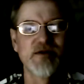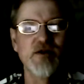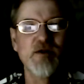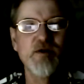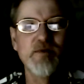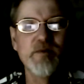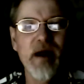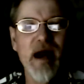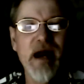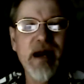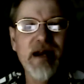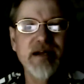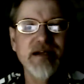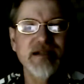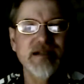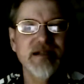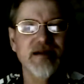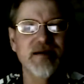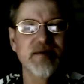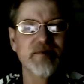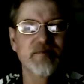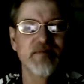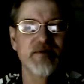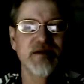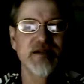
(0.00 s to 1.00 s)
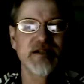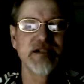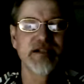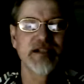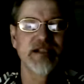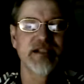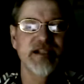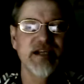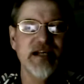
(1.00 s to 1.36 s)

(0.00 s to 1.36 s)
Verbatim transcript: Who made us complete?